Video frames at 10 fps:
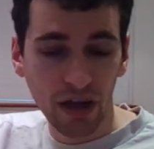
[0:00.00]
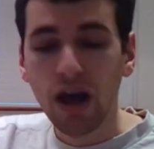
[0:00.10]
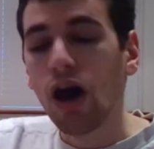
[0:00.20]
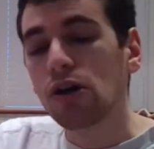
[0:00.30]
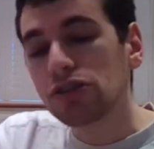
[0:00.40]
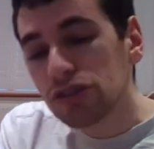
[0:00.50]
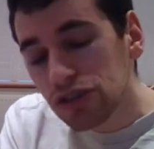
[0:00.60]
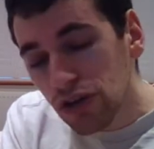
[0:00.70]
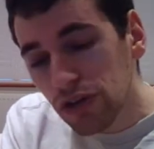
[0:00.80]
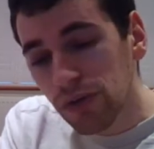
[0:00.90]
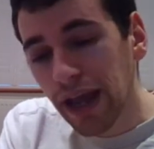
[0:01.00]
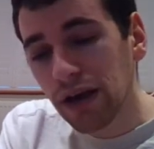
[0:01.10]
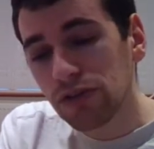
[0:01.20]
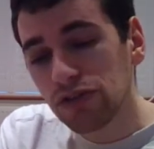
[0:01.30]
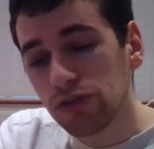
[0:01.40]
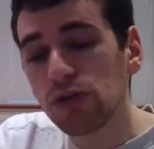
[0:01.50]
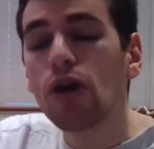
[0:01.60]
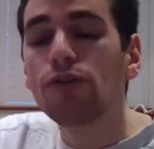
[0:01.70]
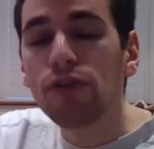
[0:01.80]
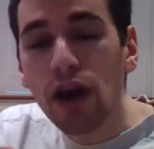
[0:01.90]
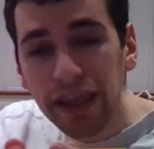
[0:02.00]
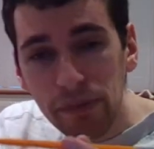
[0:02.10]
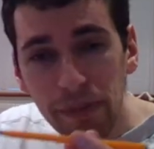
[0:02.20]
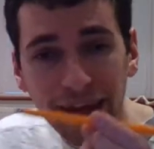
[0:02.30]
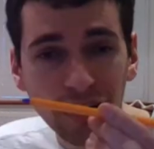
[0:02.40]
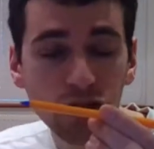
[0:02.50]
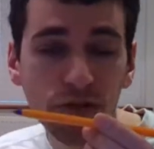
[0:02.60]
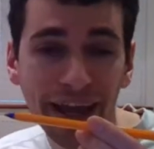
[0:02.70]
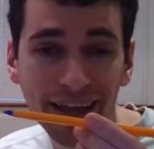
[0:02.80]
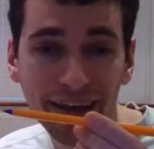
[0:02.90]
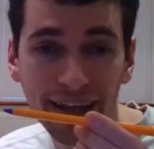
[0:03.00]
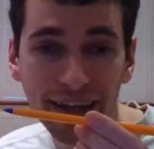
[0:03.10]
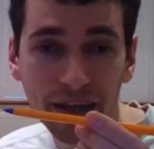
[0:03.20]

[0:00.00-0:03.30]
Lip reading: I'll just show you how to fly the pen correctly.